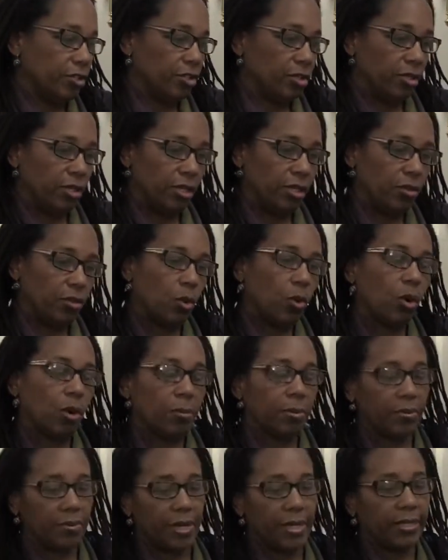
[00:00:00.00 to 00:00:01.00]
to
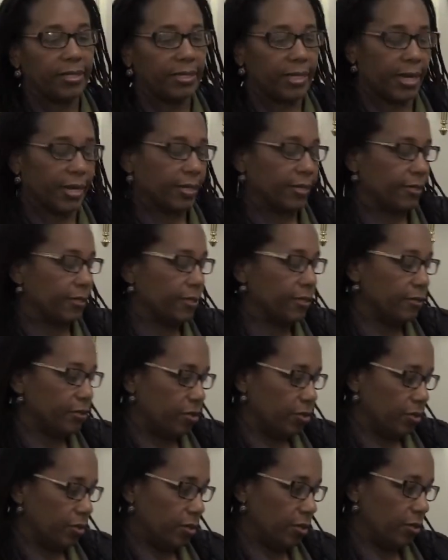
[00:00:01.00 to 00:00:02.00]
incorporate text into